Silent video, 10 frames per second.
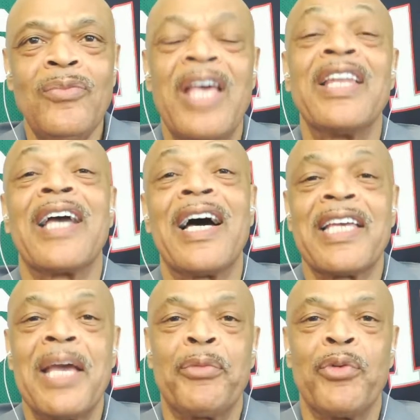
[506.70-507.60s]
and the guy
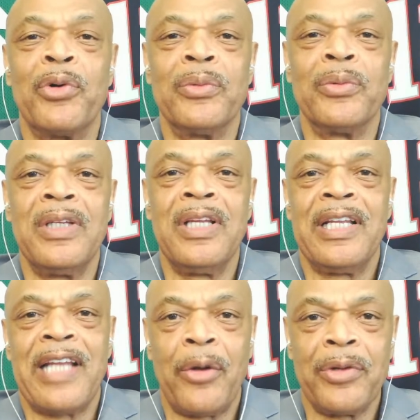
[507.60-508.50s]
came through,
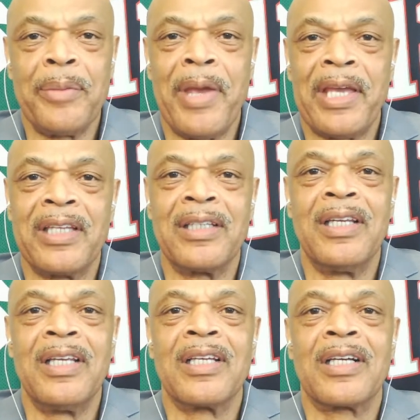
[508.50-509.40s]
not only making
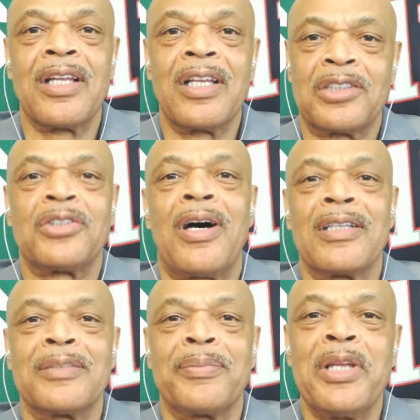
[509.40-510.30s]
clutch
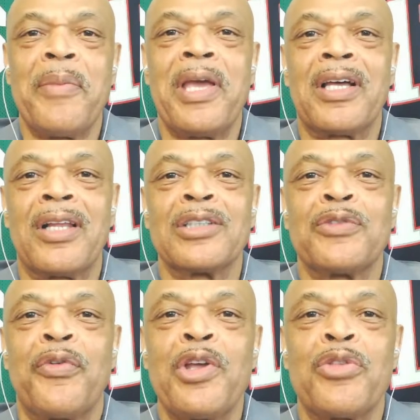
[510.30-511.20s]
shots, but he made clutch
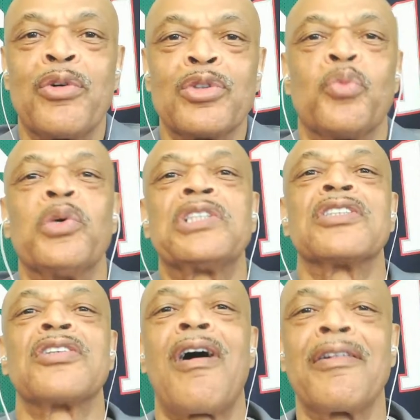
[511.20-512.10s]
free throws, which
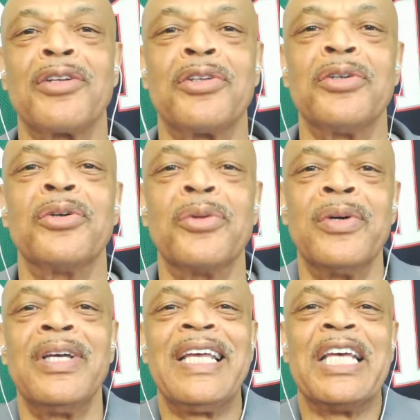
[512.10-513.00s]
is hard to do
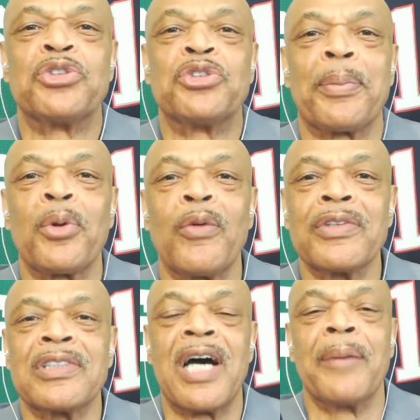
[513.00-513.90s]
in triple
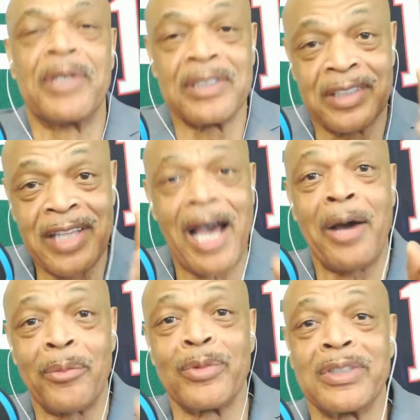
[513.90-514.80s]
overtime because
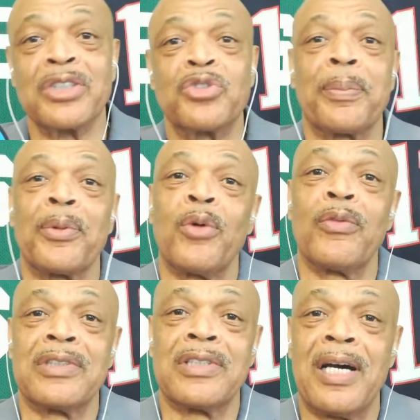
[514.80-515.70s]
that was in triple
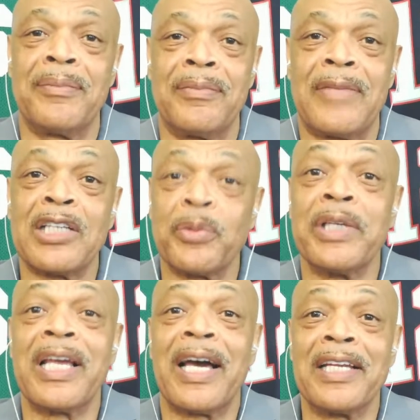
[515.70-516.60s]
overtime. That's when
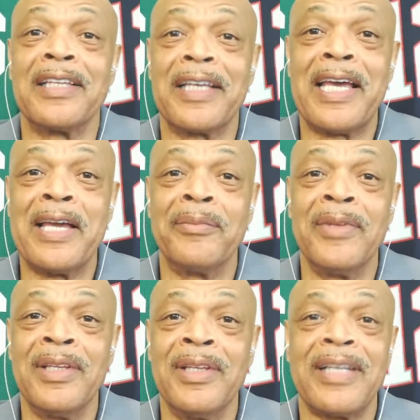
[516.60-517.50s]
he got in the game.
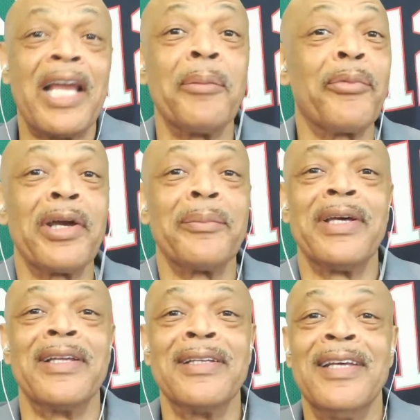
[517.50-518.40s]
They didn't bring him
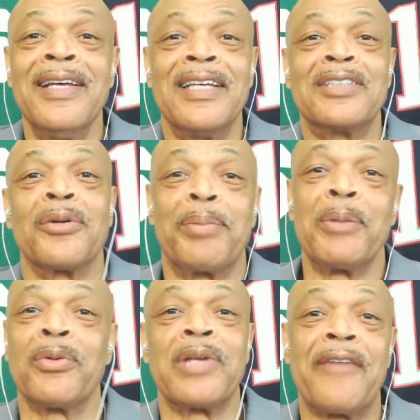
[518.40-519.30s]
in until
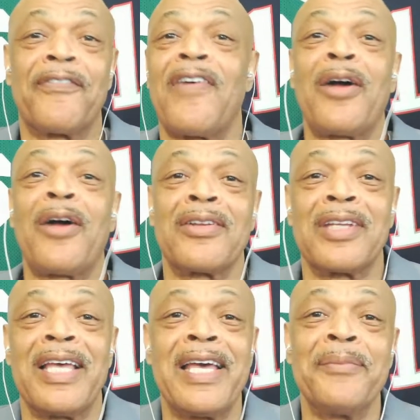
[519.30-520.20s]
people had fouled out the
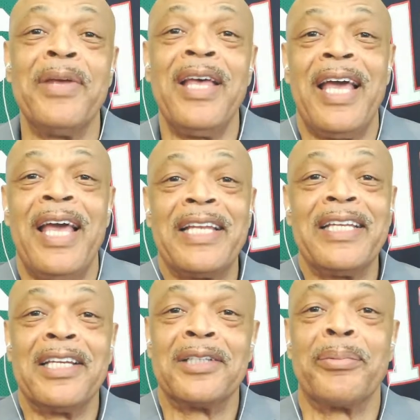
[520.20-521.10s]
game and they
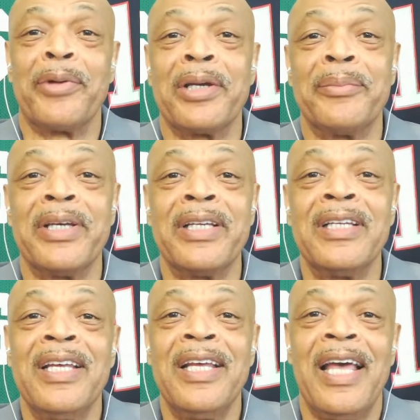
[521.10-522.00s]
needed to bring him in.
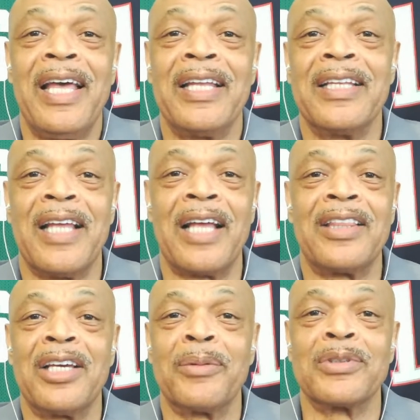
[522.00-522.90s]
And I
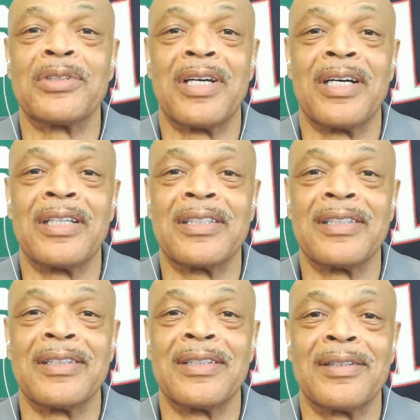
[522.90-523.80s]
think it was,
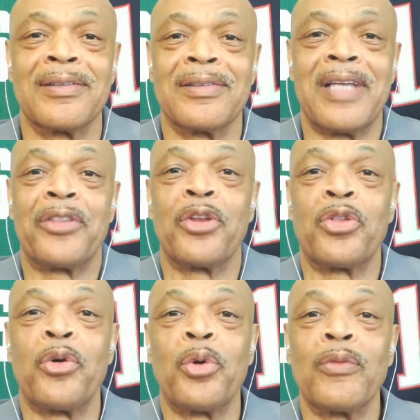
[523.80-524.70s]
the
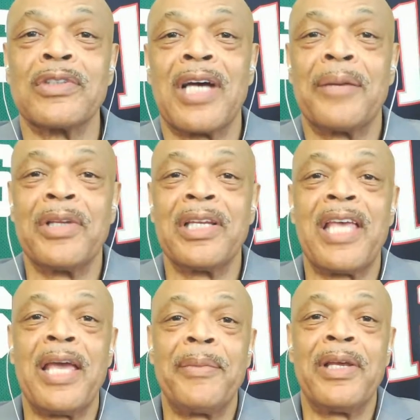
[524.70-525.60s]
third overtime that he
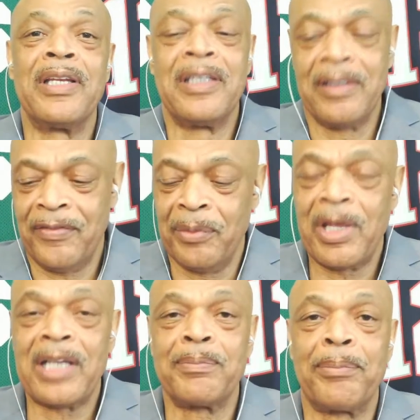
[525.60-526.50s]
came in. And from
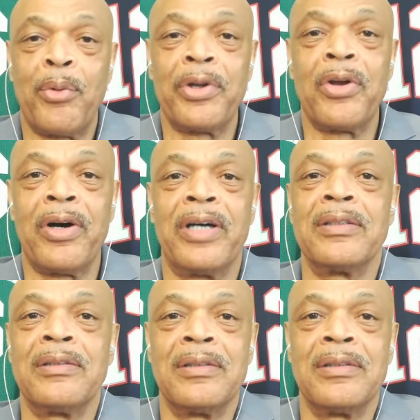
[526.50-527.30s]
that point on,